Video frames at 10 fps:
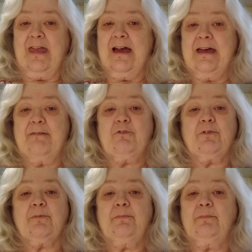
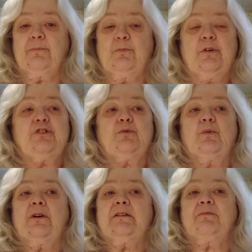However, which
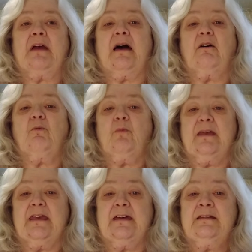one of y'all
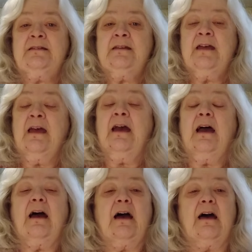win,
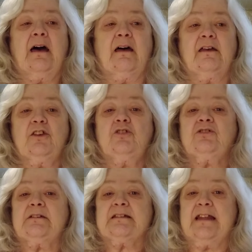uh, you
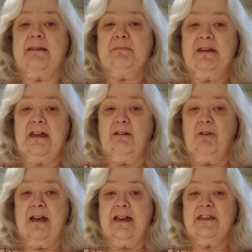just let me know
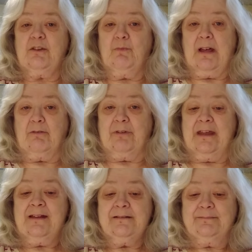how you want it